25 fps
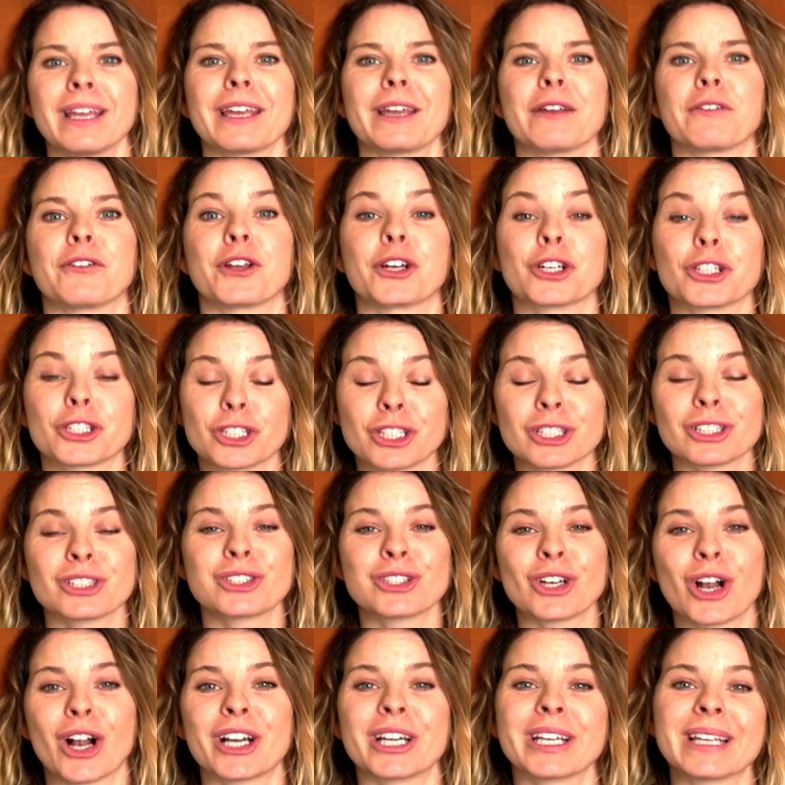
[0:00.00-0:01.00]
If you're just
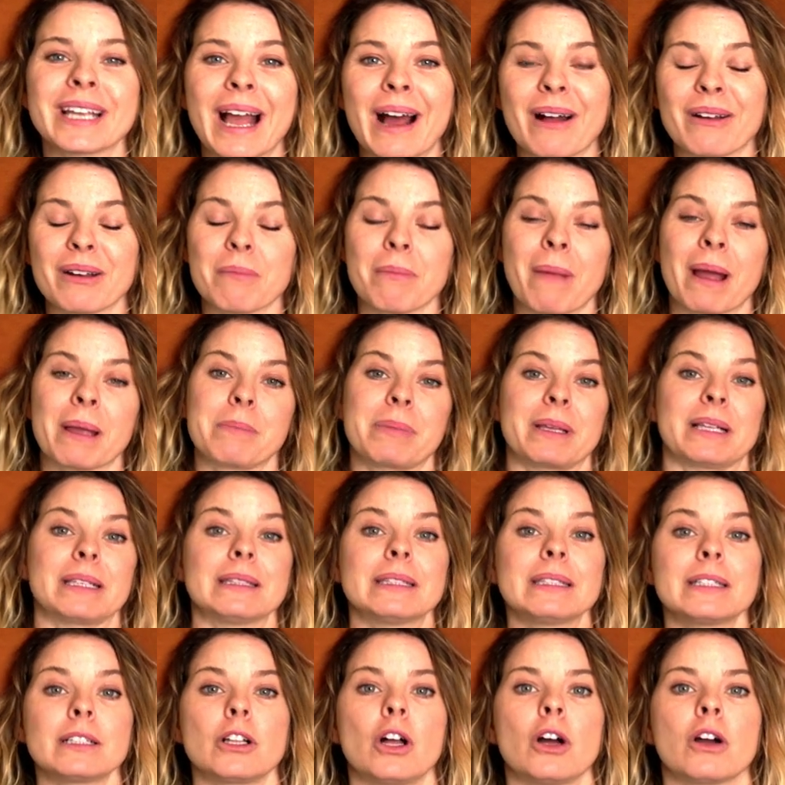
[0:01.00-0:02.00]
starting out, it might be a
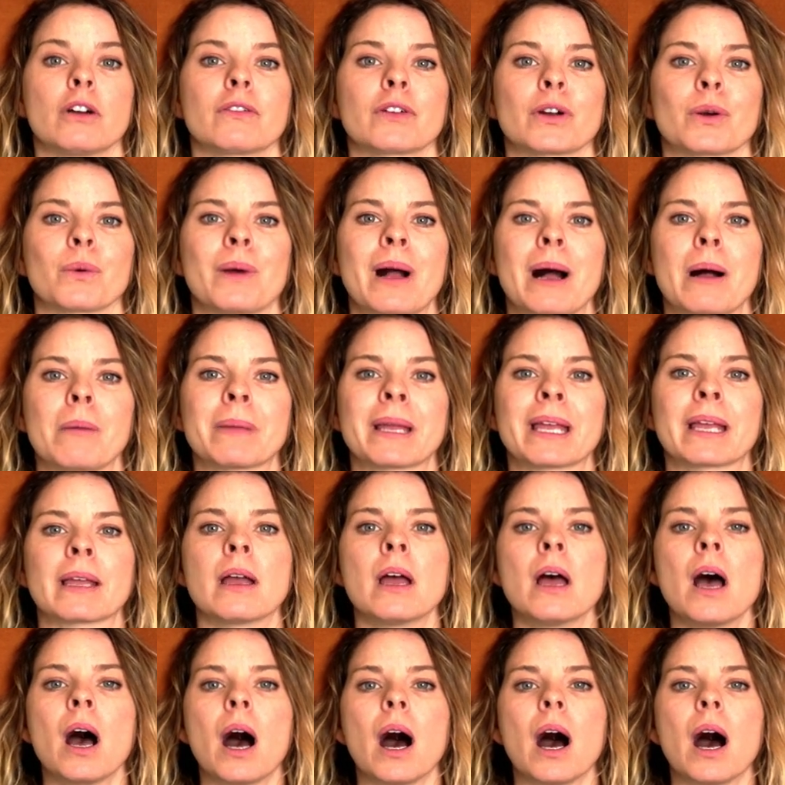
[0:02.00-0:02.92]
little overwhelming.